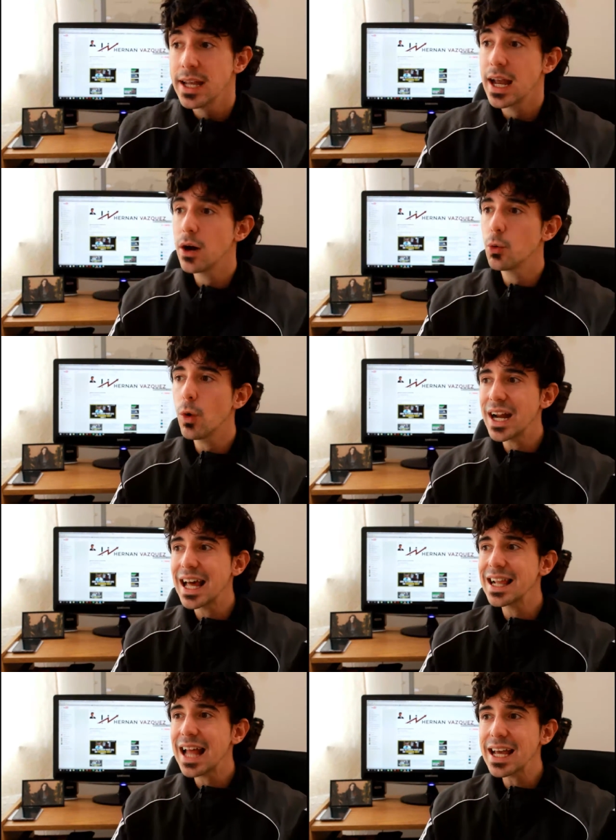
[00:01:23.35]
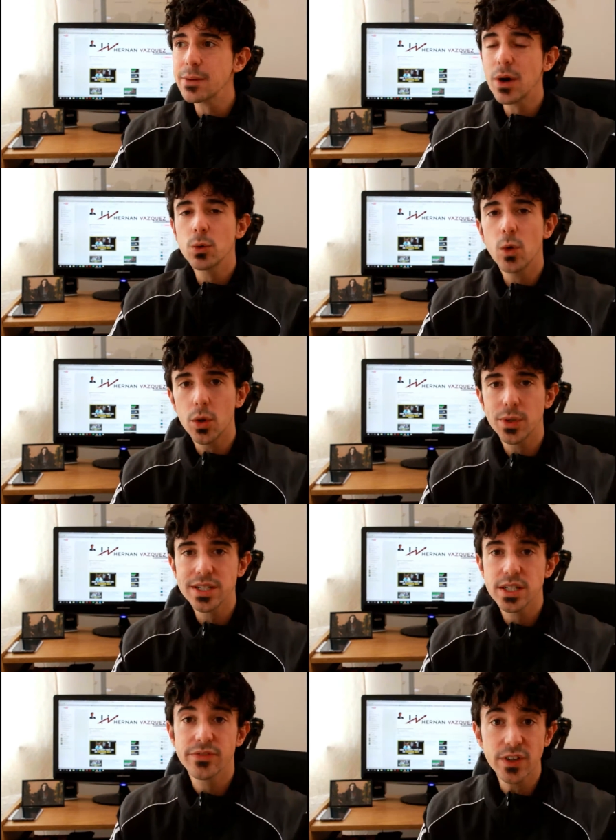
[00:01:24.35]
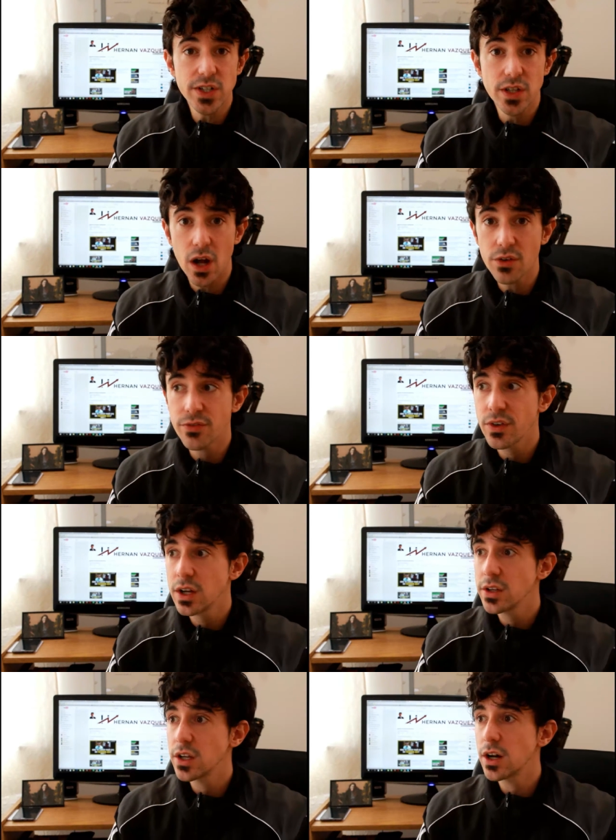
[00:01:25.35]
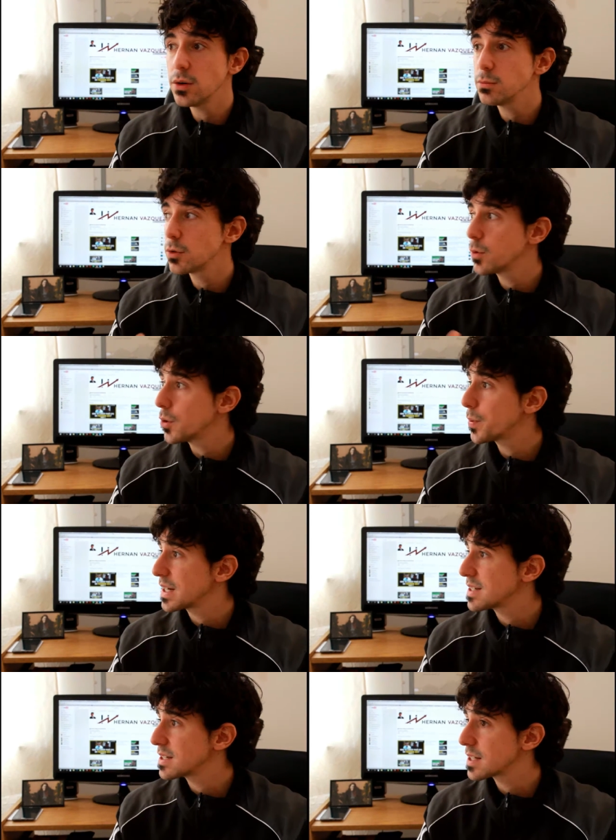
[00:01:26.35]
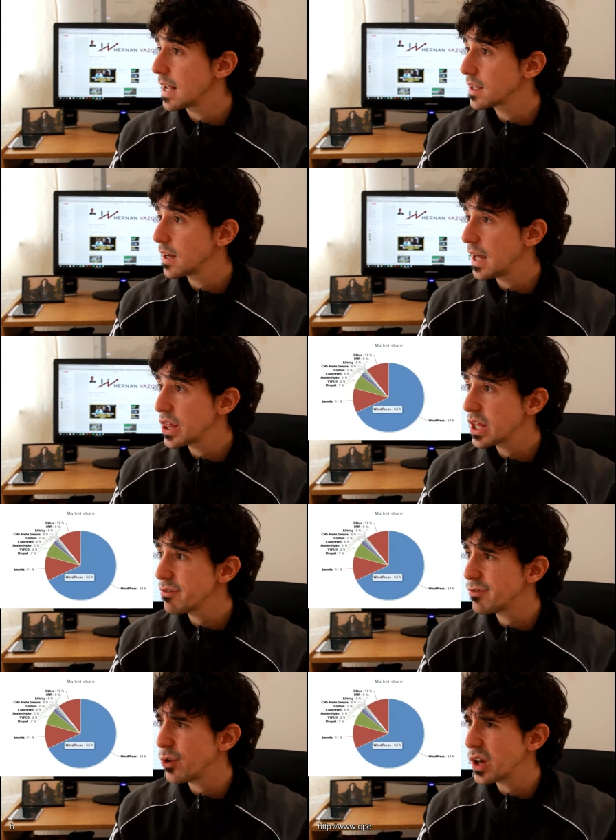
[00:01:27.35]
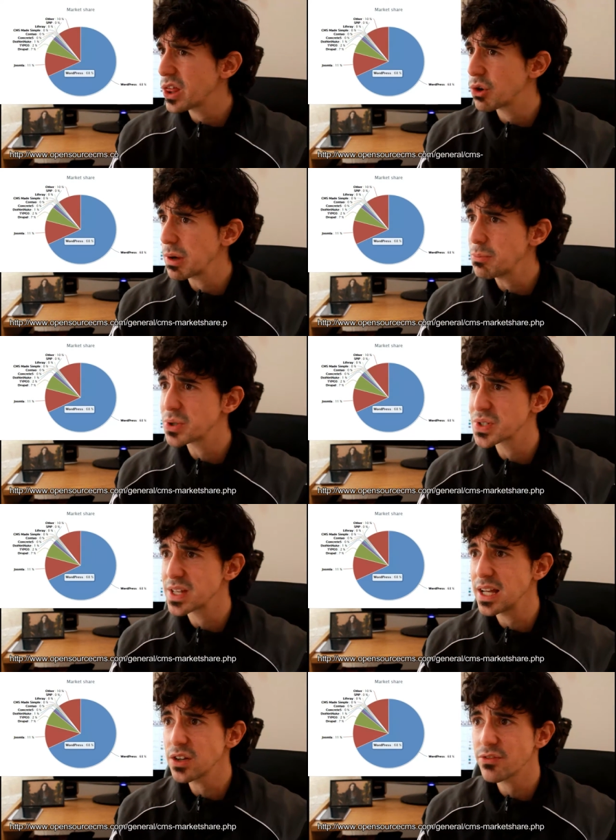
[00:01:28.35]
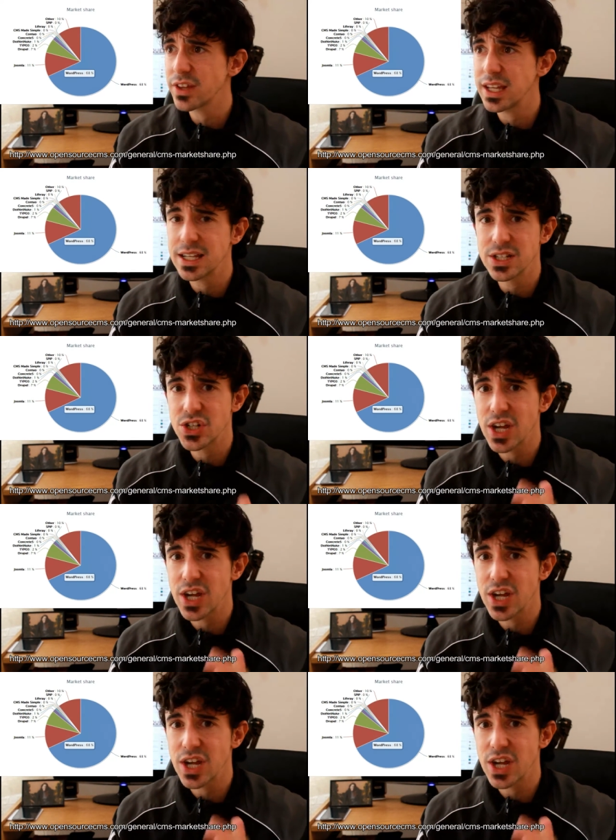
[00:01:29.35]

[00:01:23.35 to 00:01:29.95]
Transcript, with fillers: Now, what I like about WordPress is, first off, you know, WordPress is like, I think 43% of the